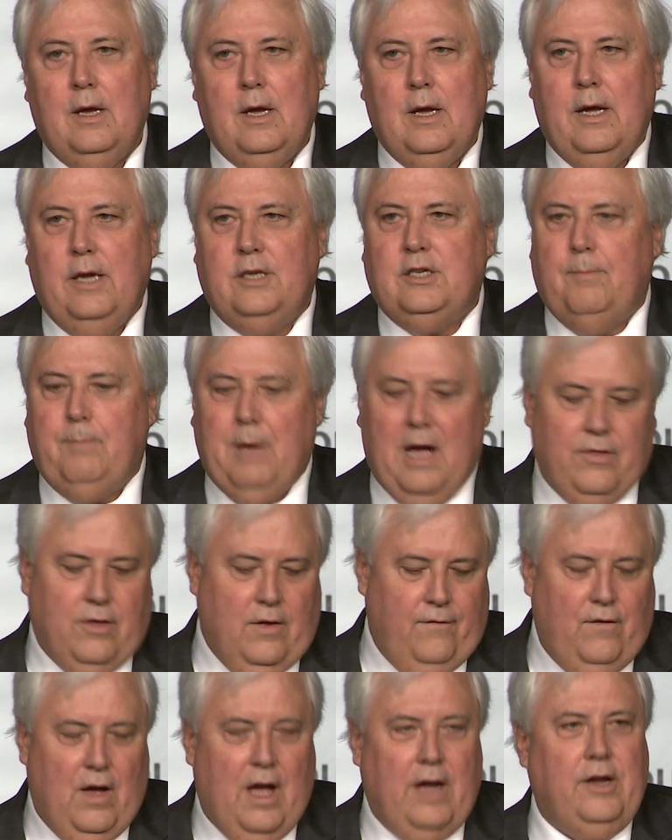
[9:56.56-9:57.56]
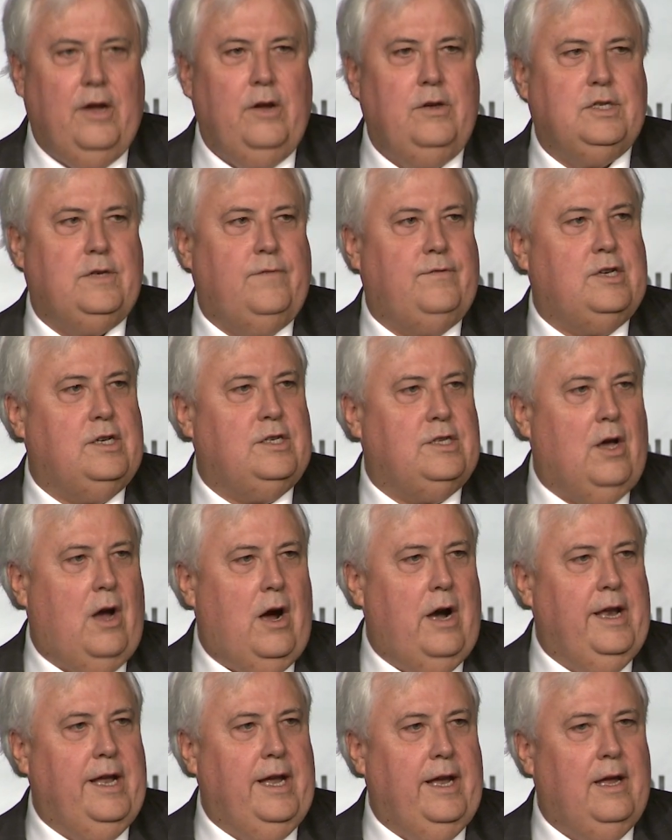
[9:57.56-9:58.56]
It's about the values of
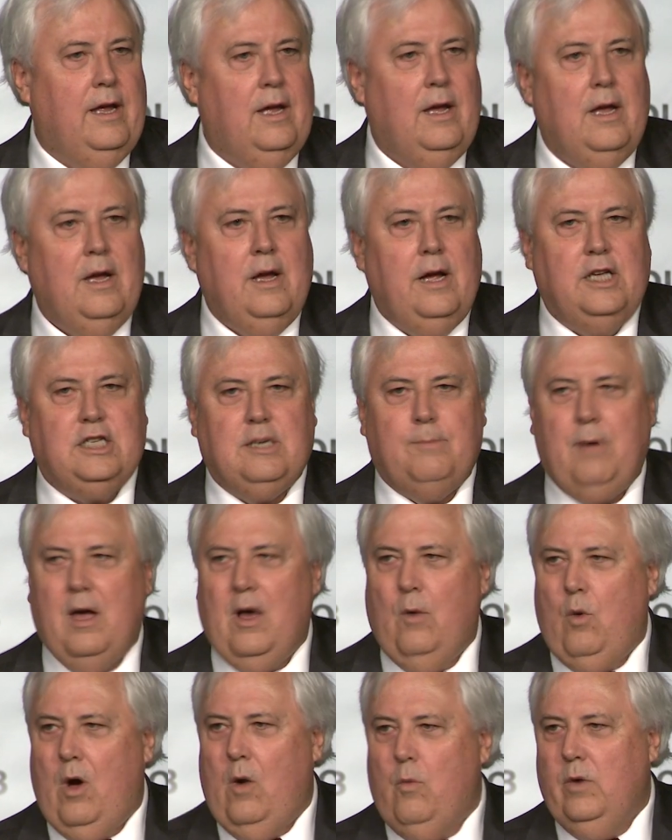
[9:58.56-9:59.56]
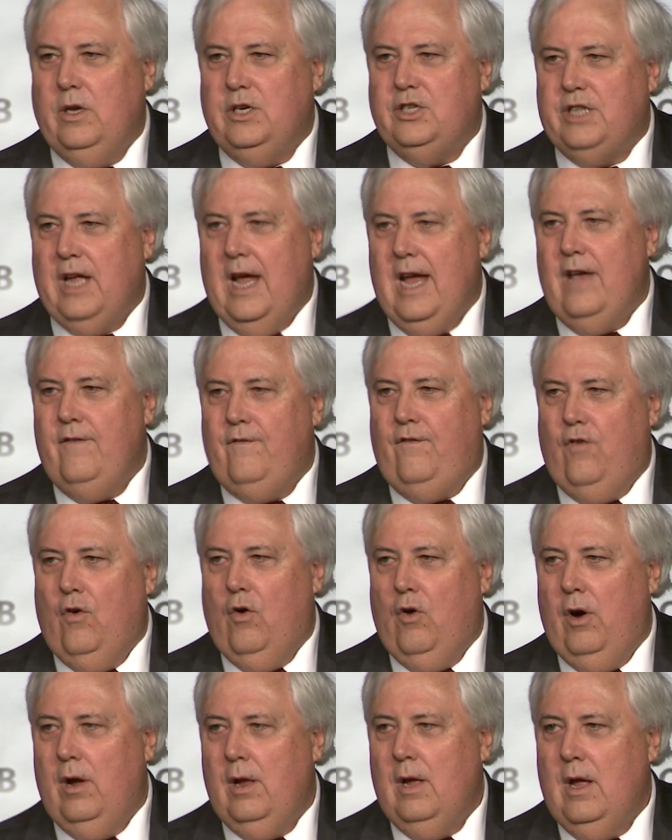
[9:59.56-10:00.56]
society. It's about what we stand
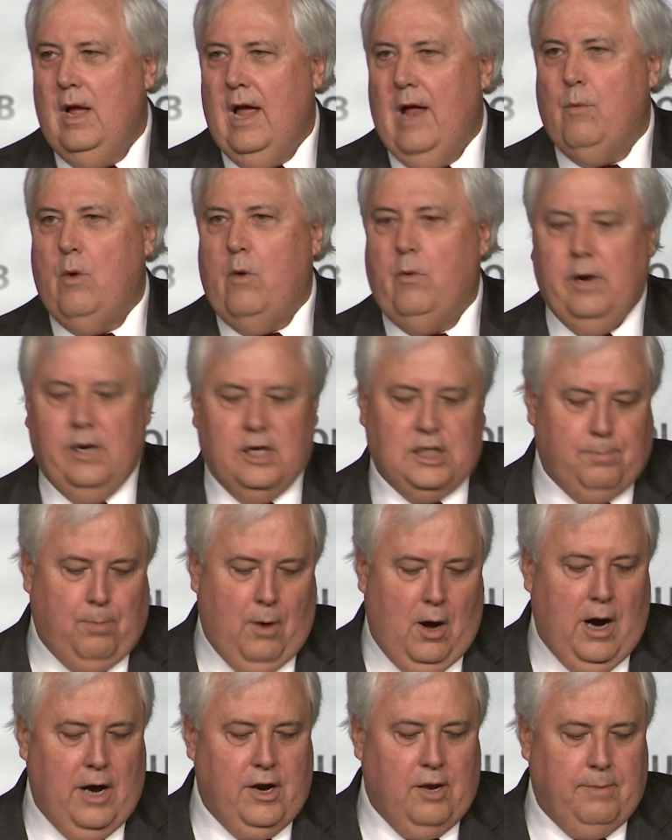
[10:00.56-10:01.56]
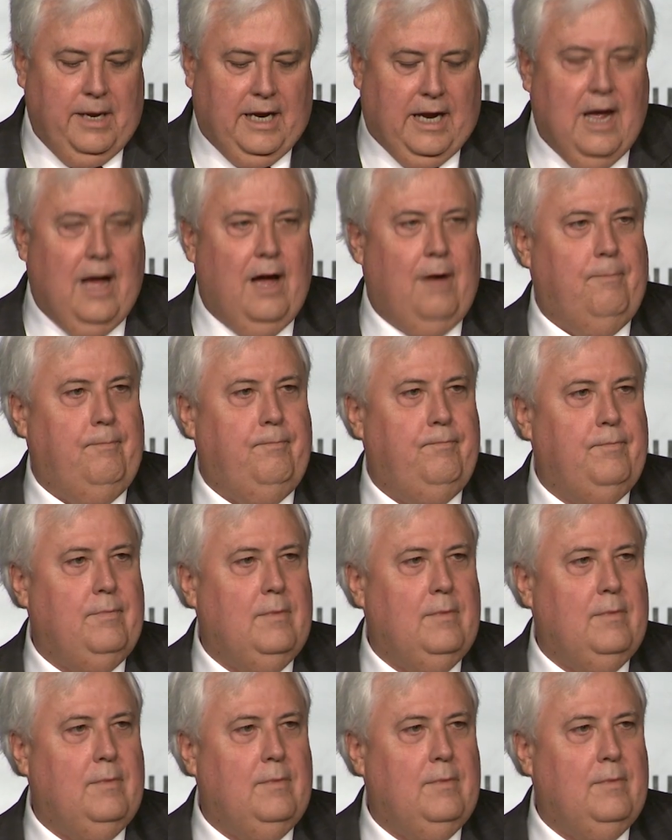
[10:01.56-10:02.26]
for and what we aspire to become.